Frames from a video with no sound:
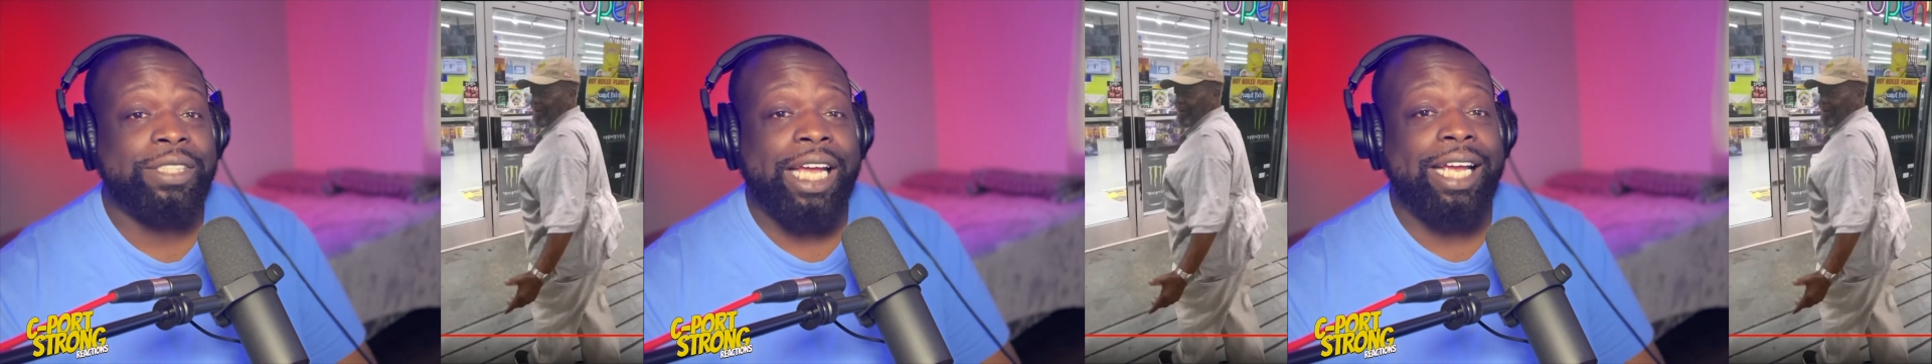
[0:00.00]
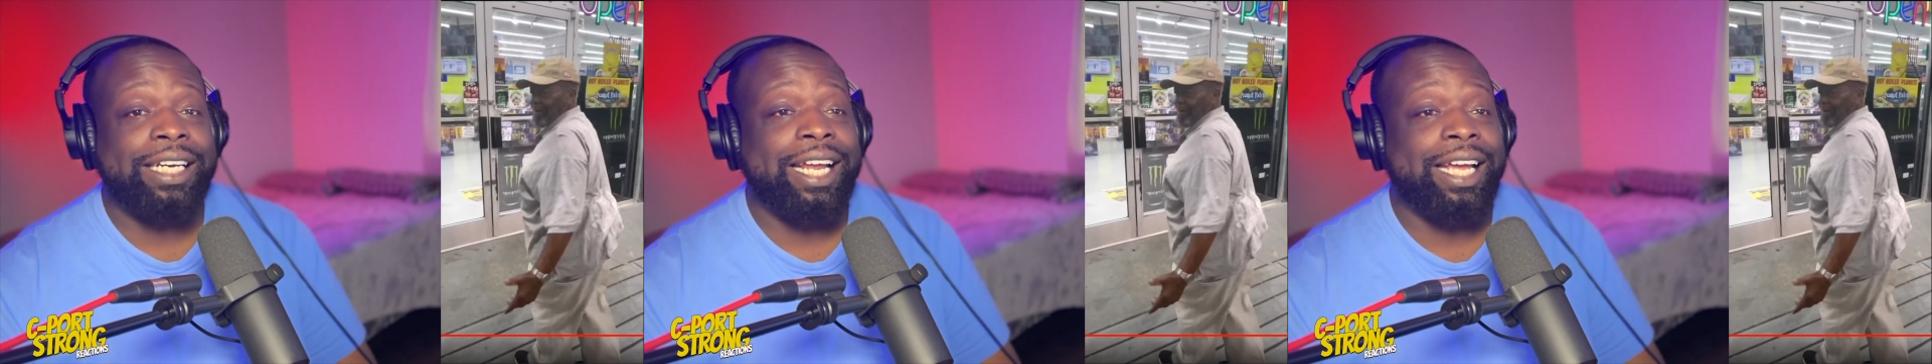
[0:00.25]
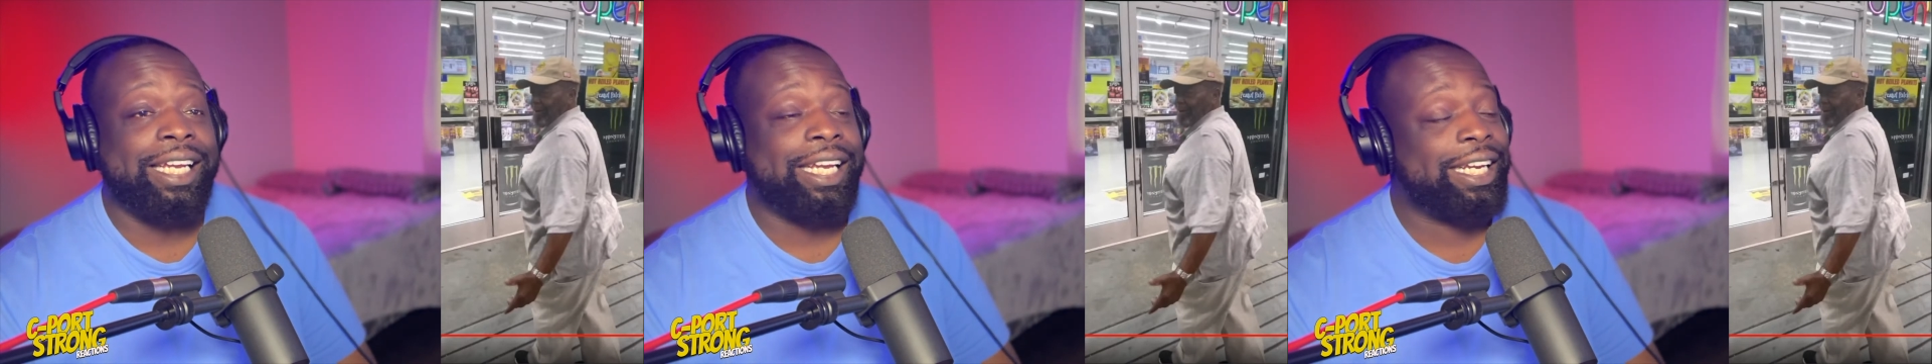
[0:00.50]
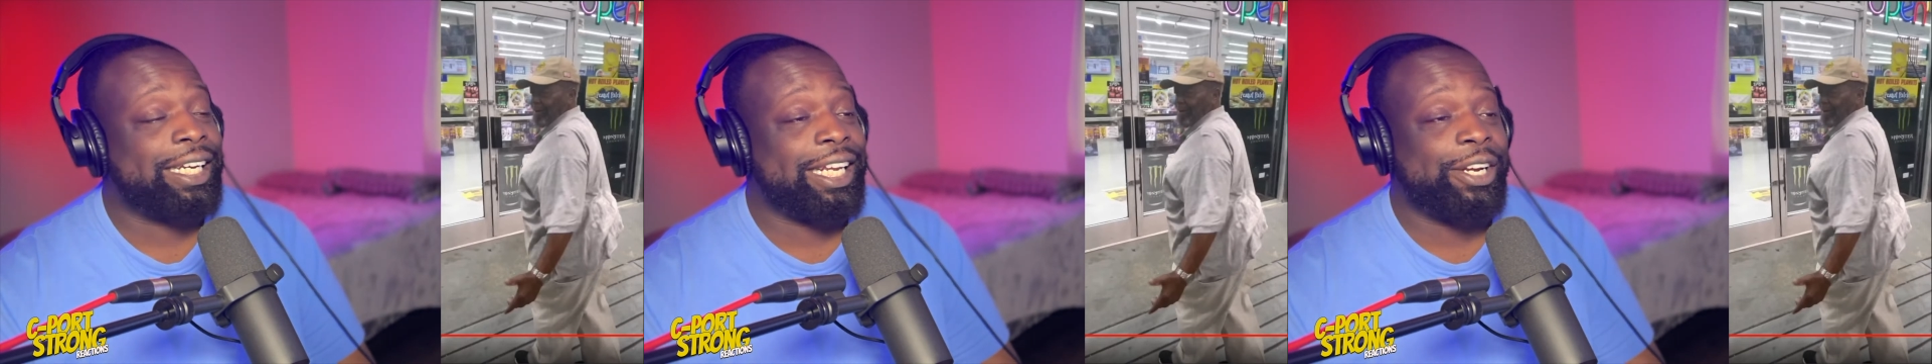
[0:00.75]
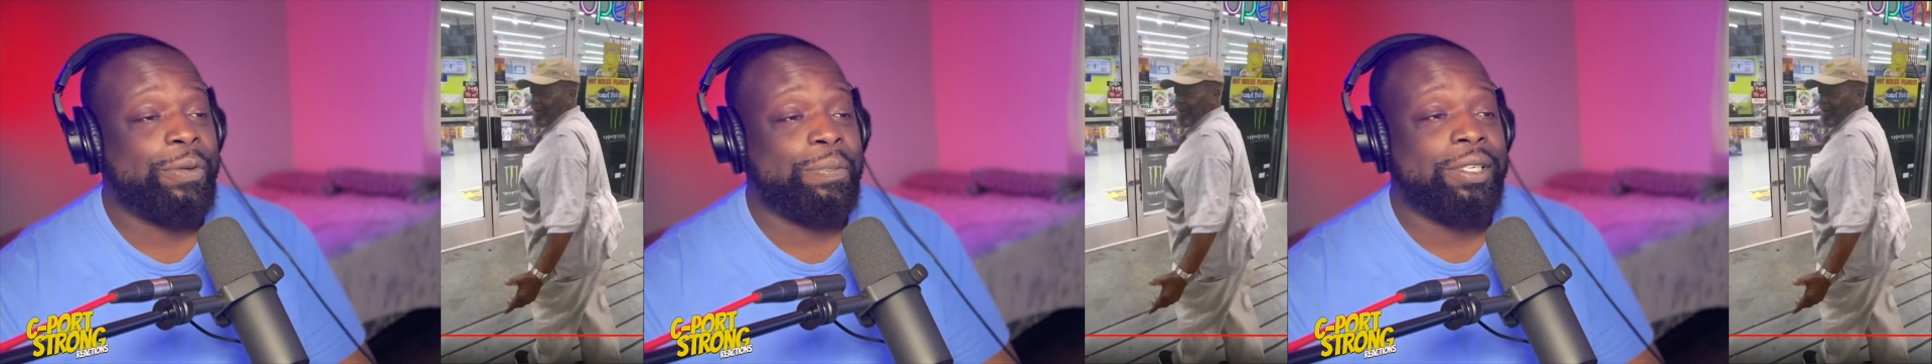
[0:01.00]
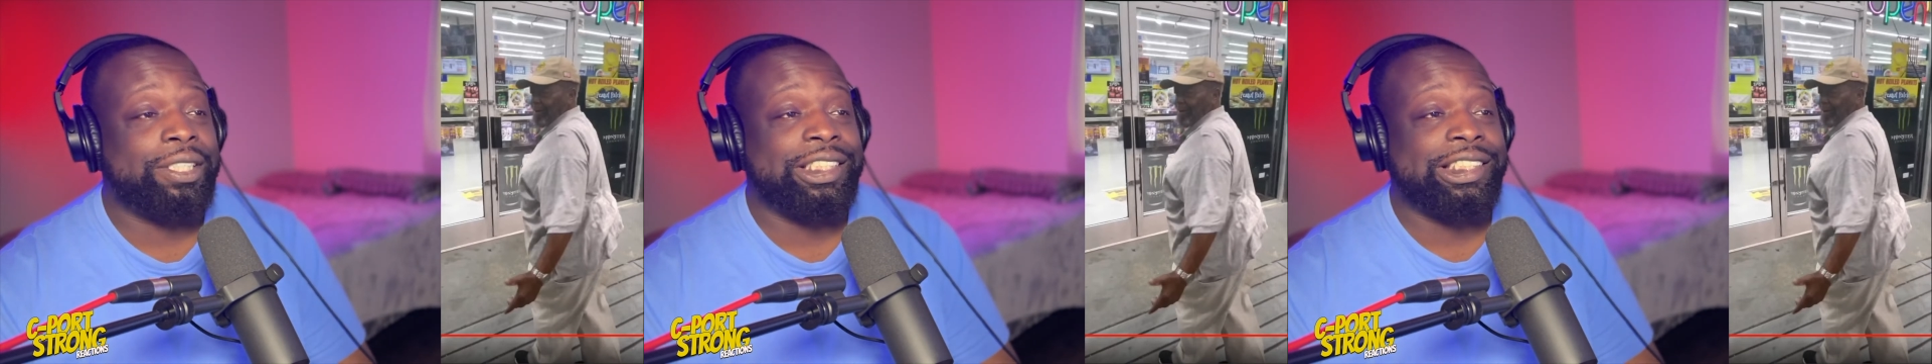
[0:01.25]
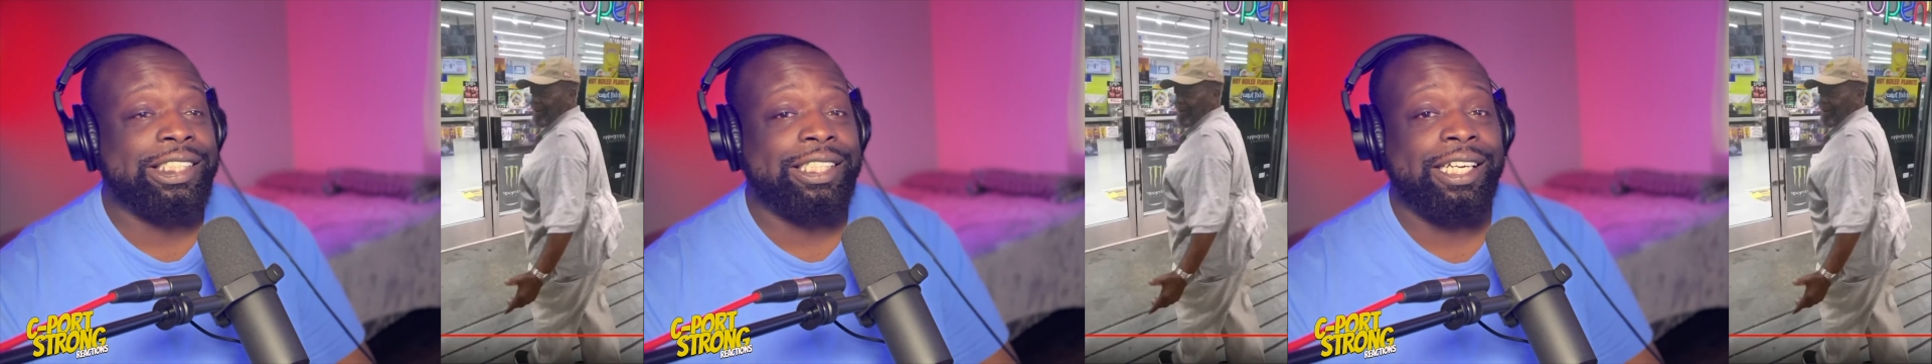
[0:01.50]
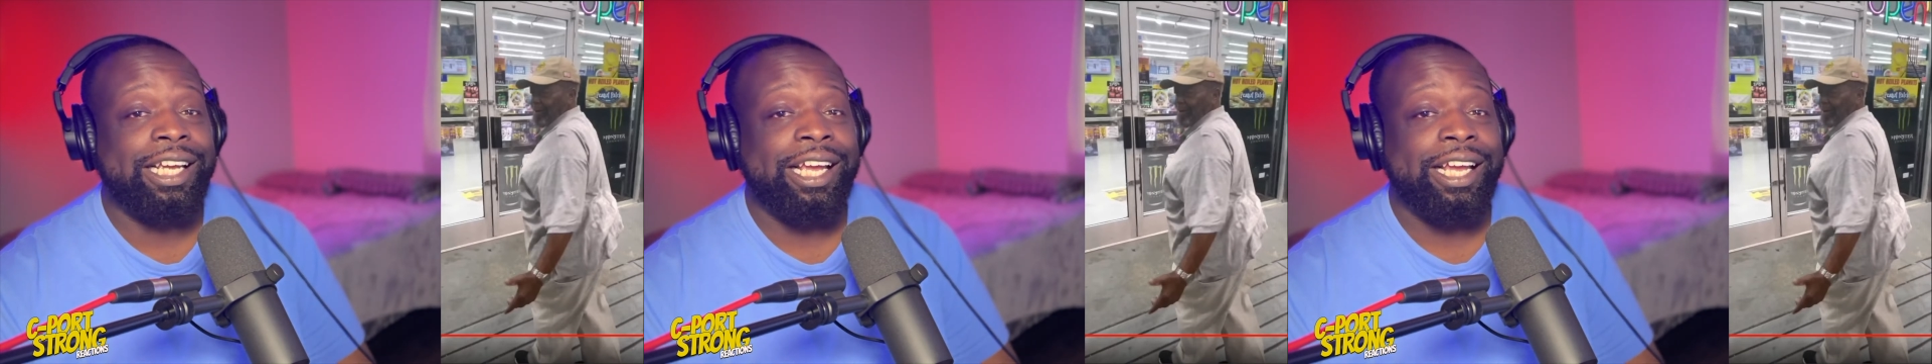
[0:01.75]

deck. Now he ain't did no bullshit.